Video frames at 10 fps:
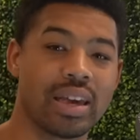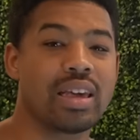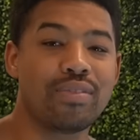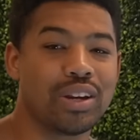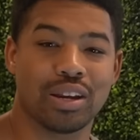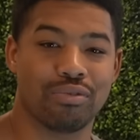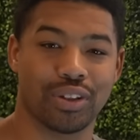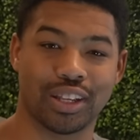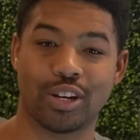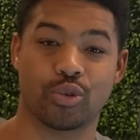Even in
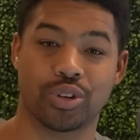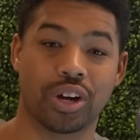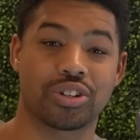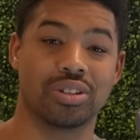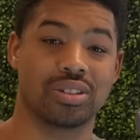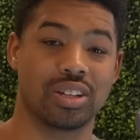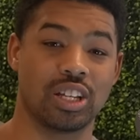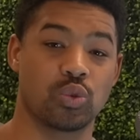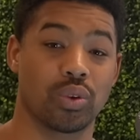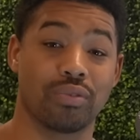villain introduction
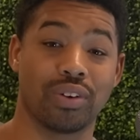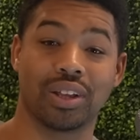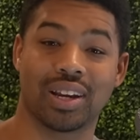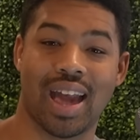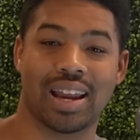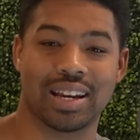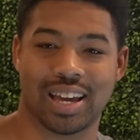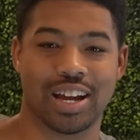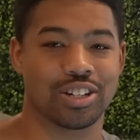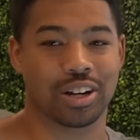scenes where the villain can't
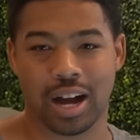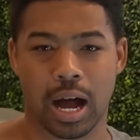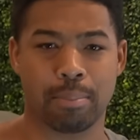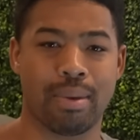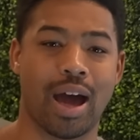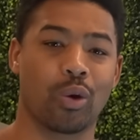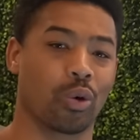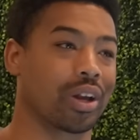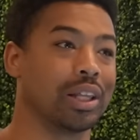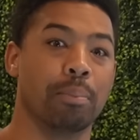engage in combat
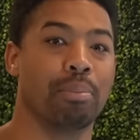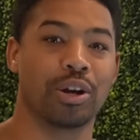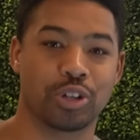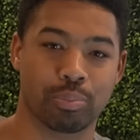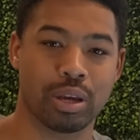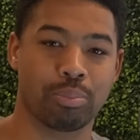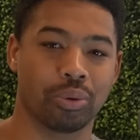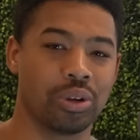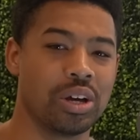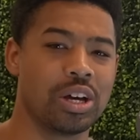or kill a bunch of
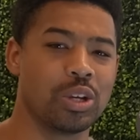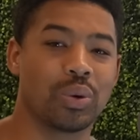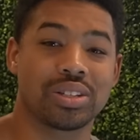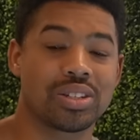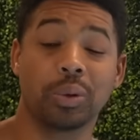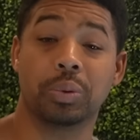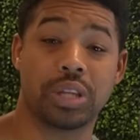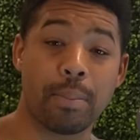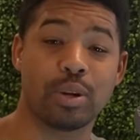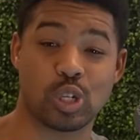people, you can still
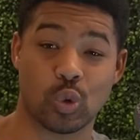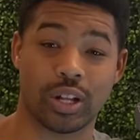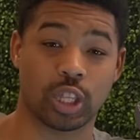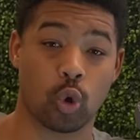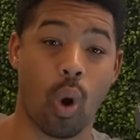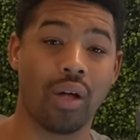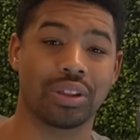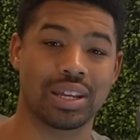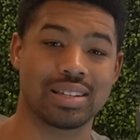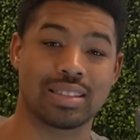demonstrate the
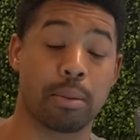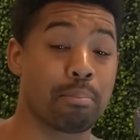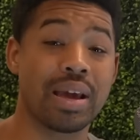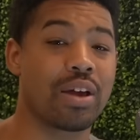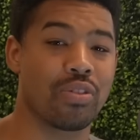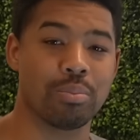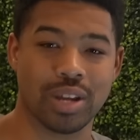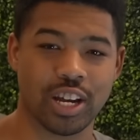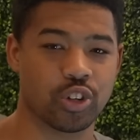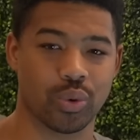qualities that make them
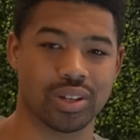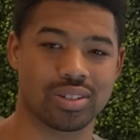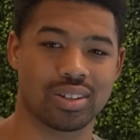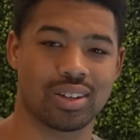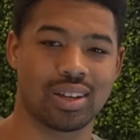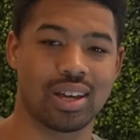dangerous.